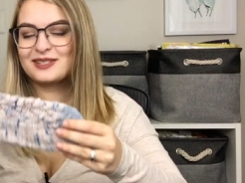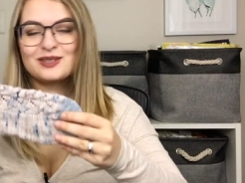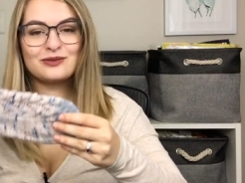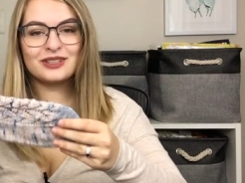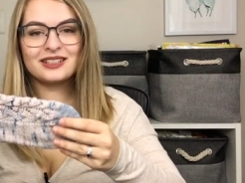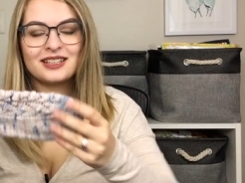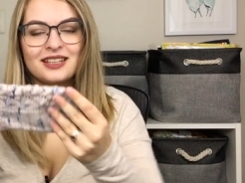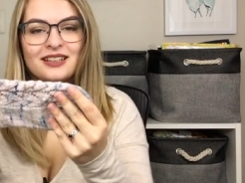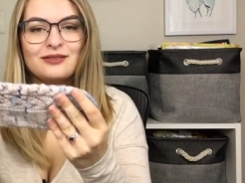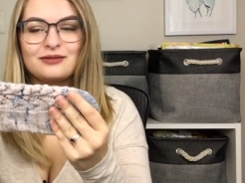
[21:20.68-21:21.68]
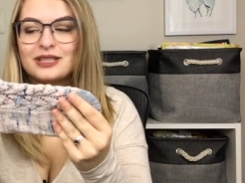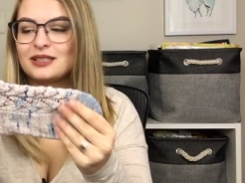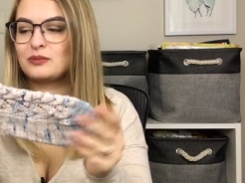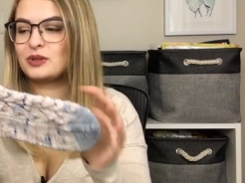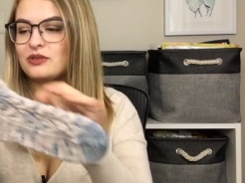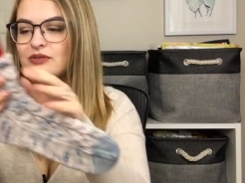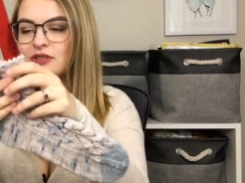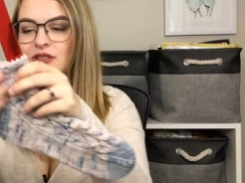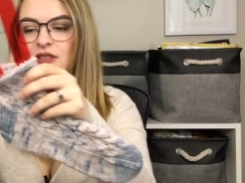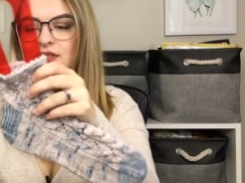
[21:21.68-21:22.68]
So really, really
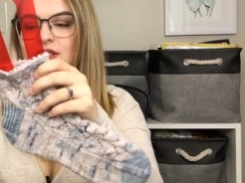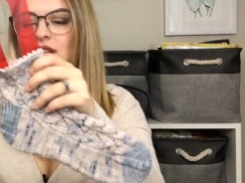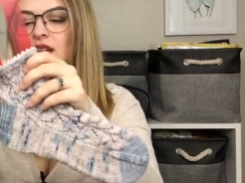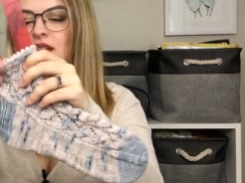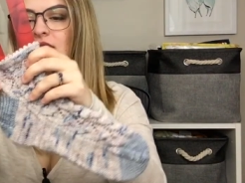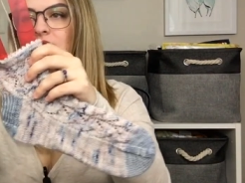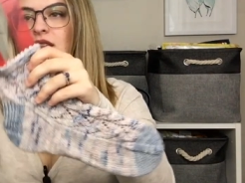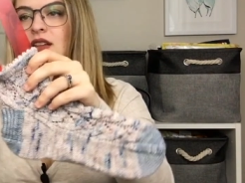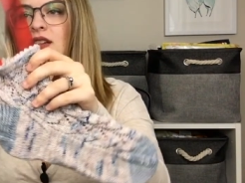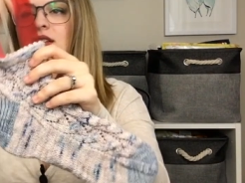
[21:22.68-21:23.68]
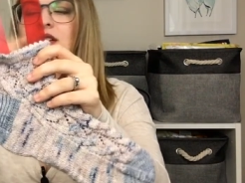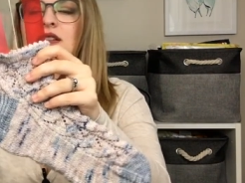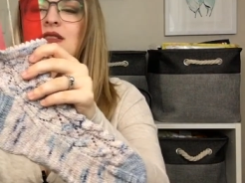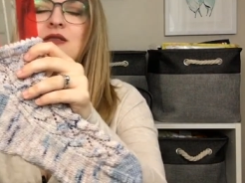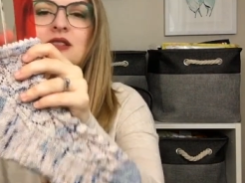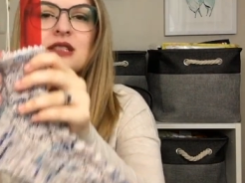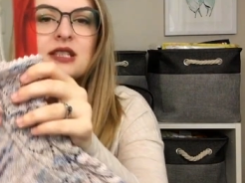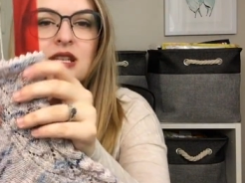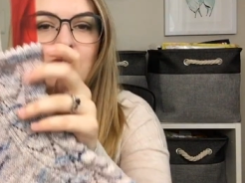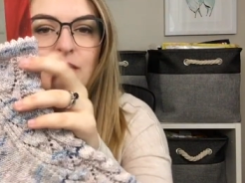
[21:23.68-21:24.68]
beautiful. As you can
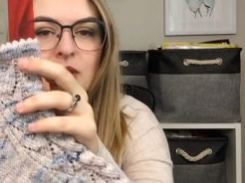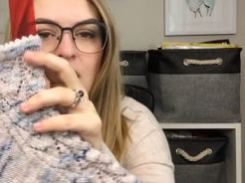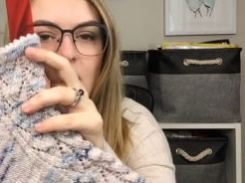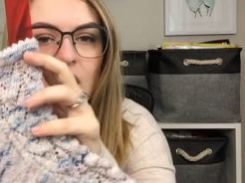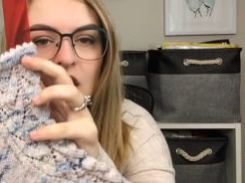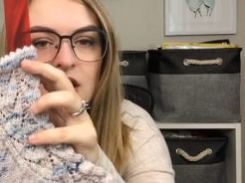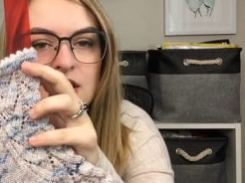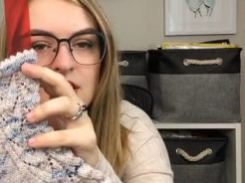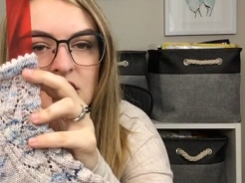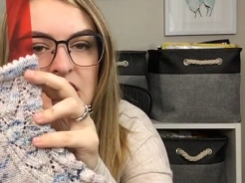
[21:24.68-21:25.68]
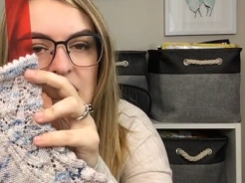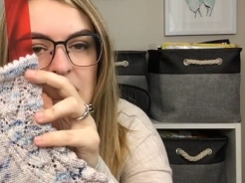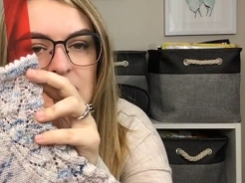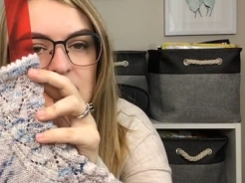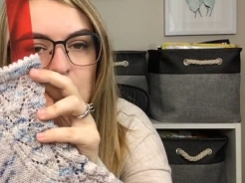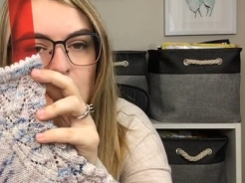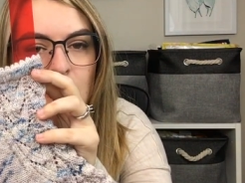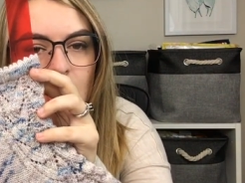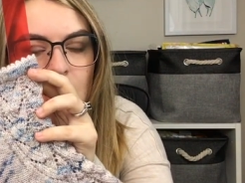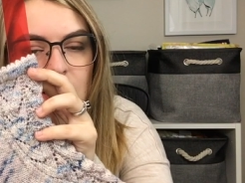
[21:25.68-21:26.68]
see from here, it's just this
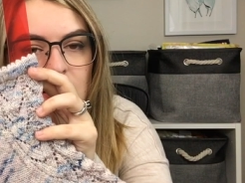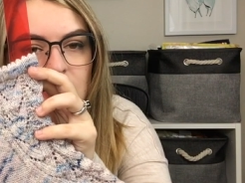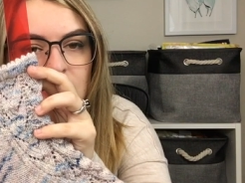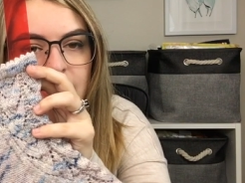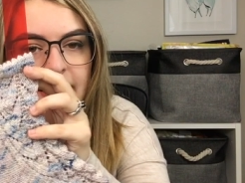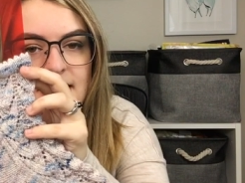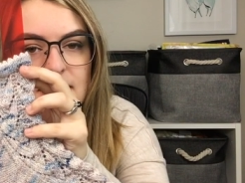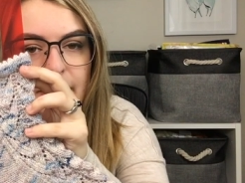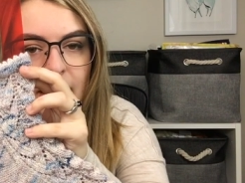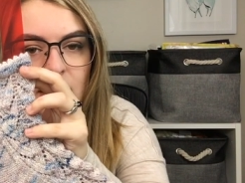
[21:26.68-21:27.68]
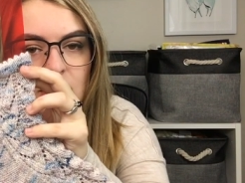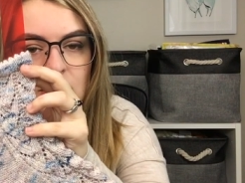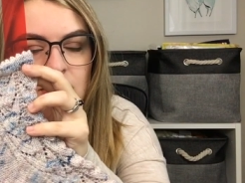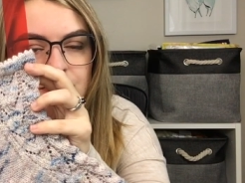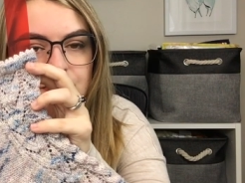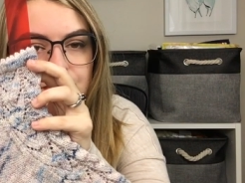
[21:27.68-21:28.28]
mock lace pattern.